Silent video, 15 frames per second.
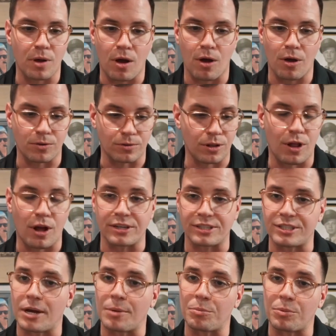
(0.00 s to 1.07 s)
all
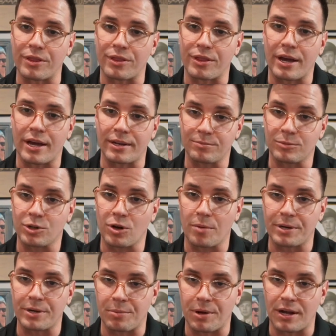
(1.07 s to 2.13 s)
clogged up with
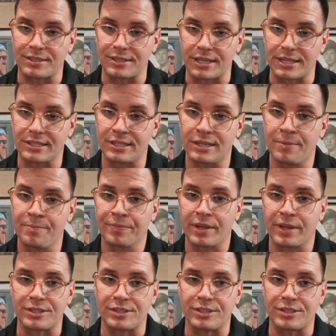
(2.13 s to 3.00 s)
carbon deposits.